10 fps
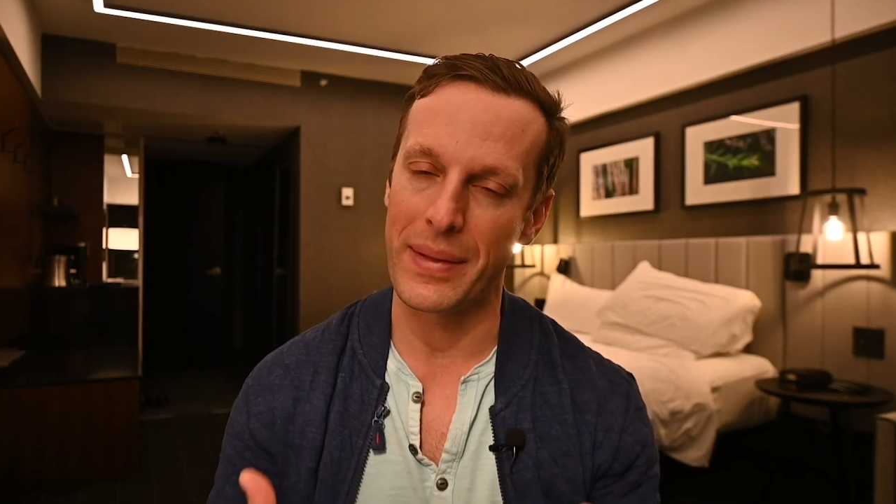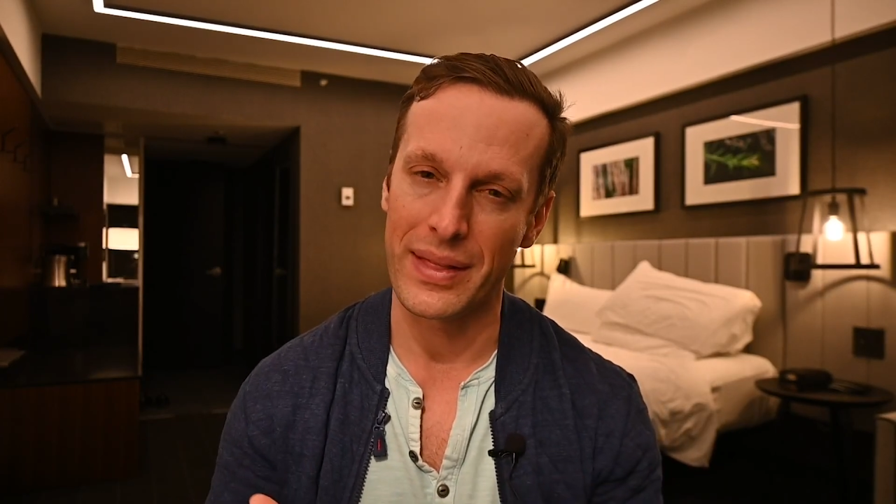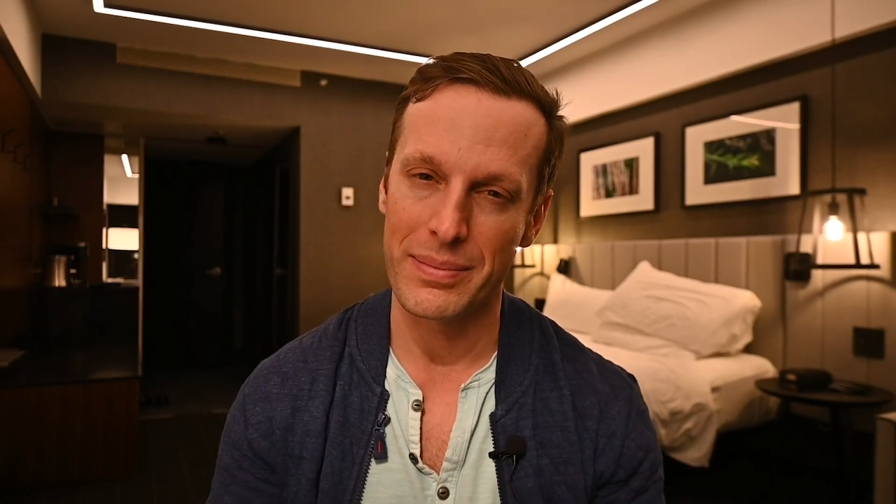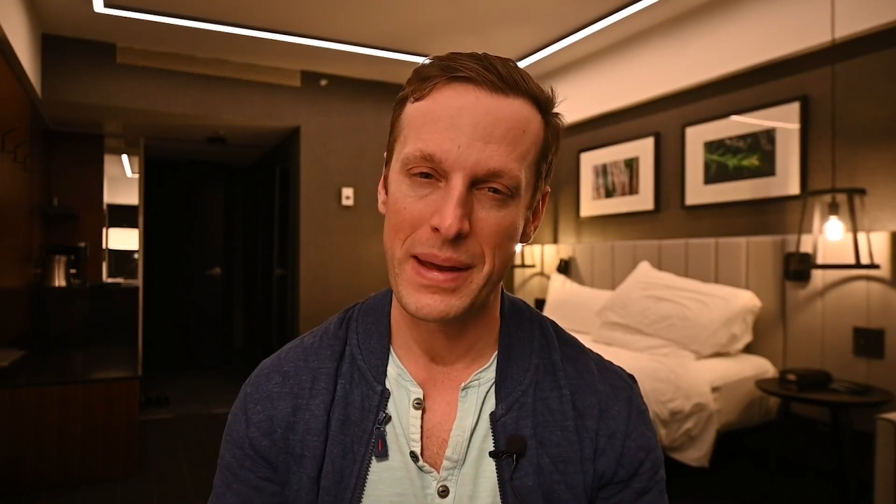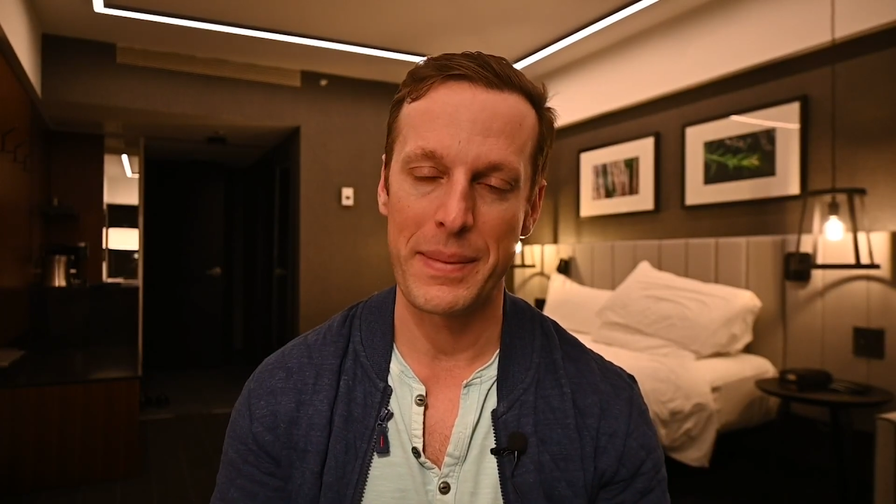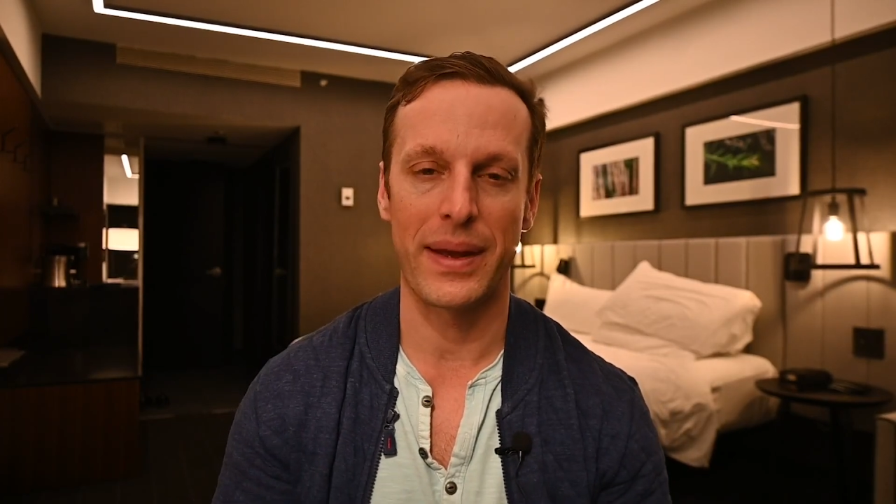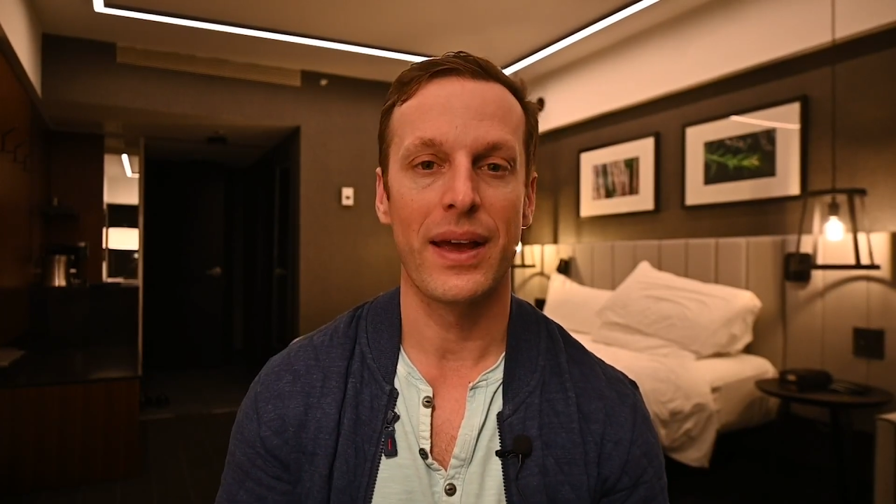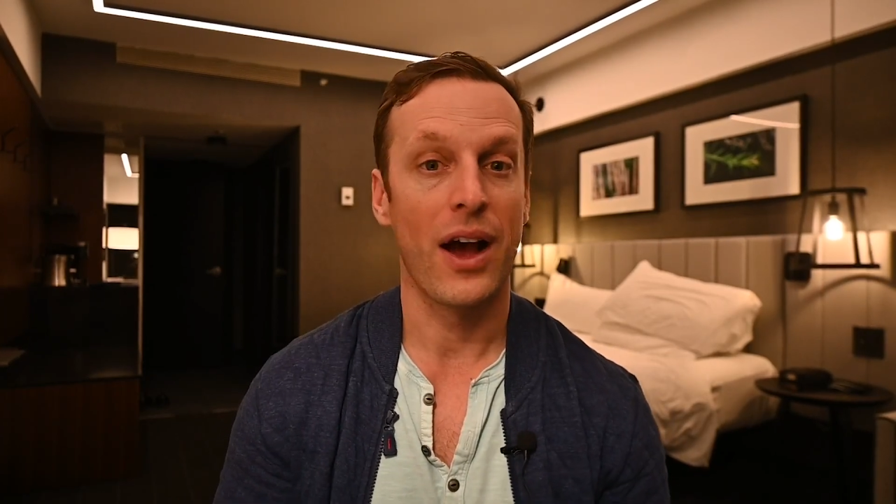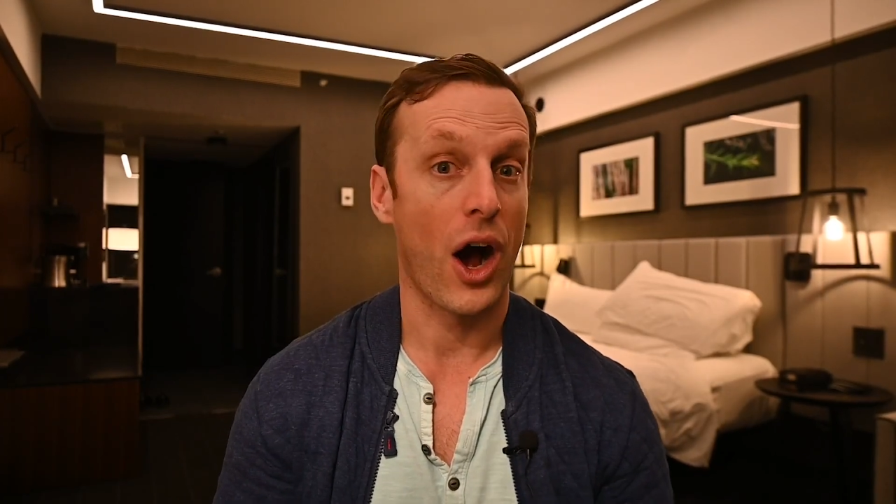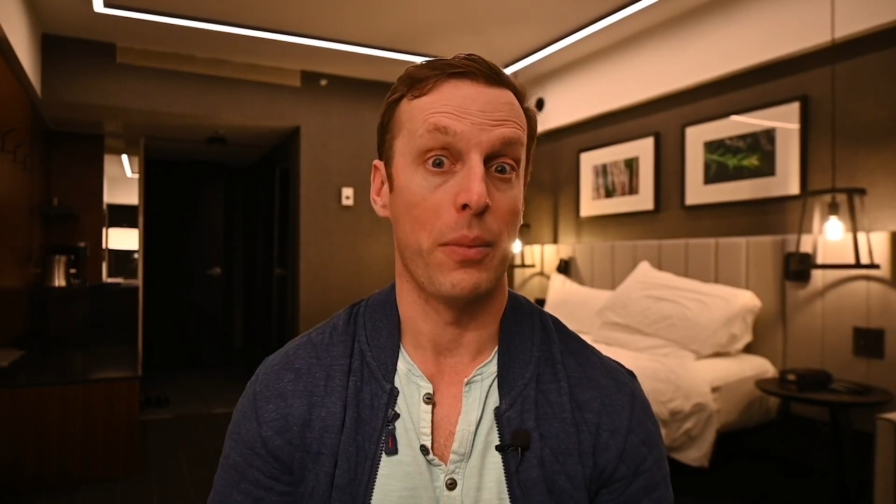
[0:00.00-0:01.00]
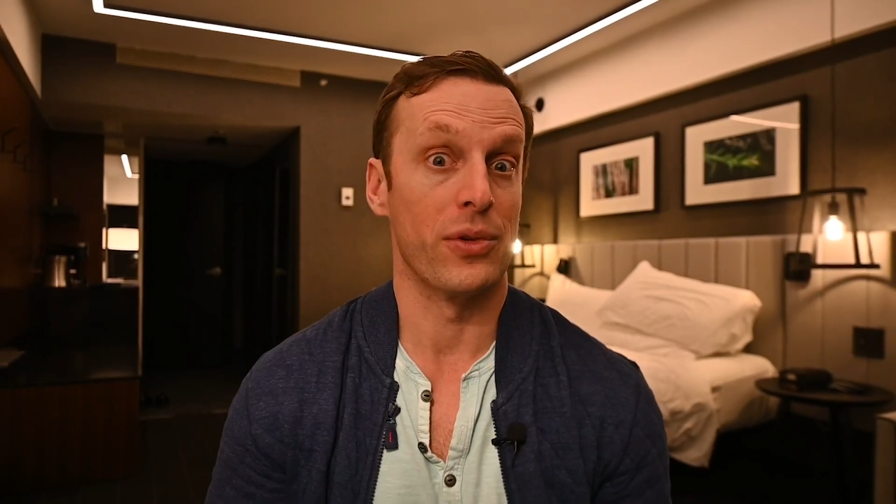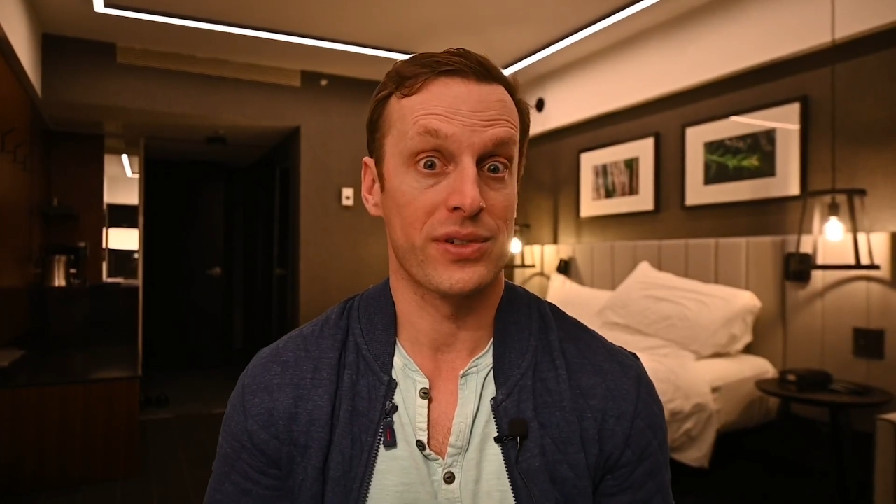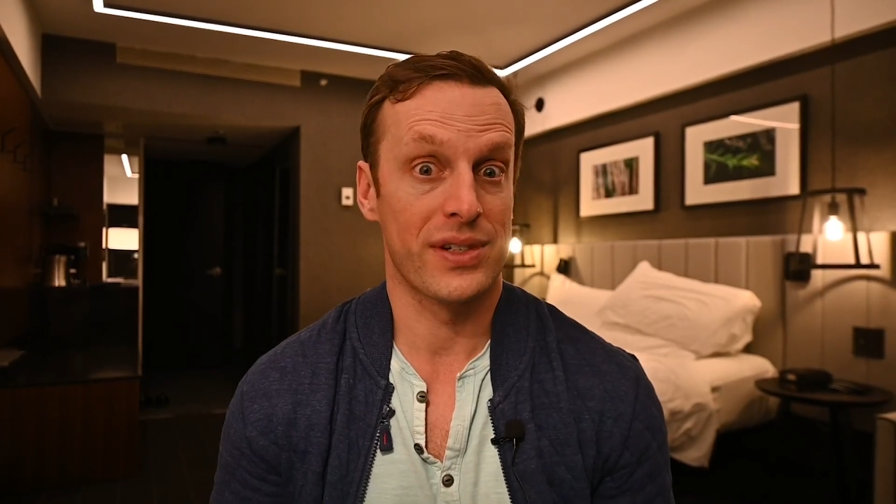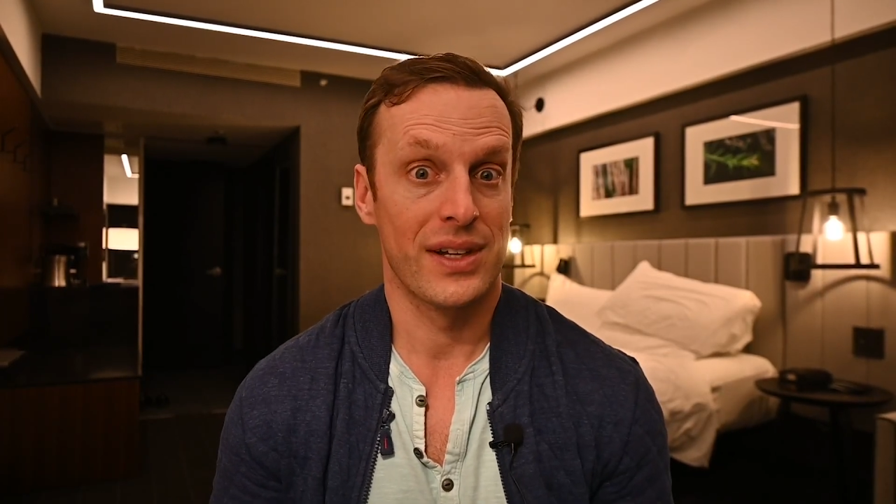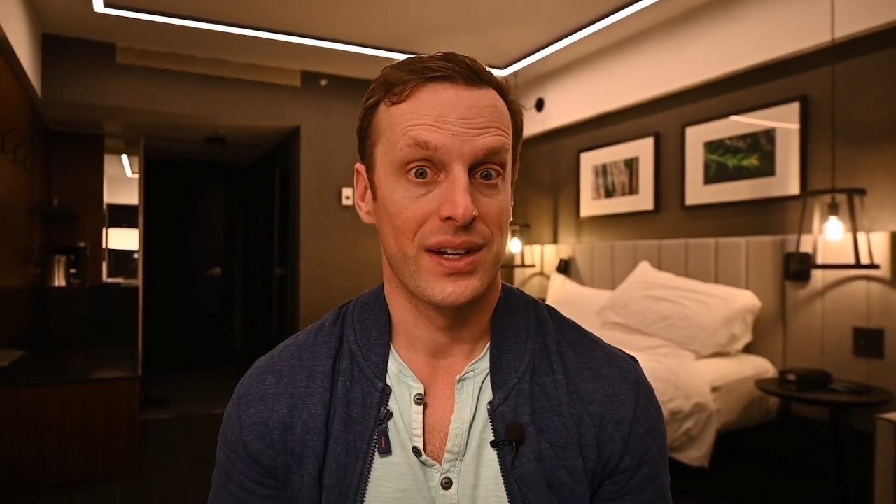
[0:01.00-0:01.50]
maybe almost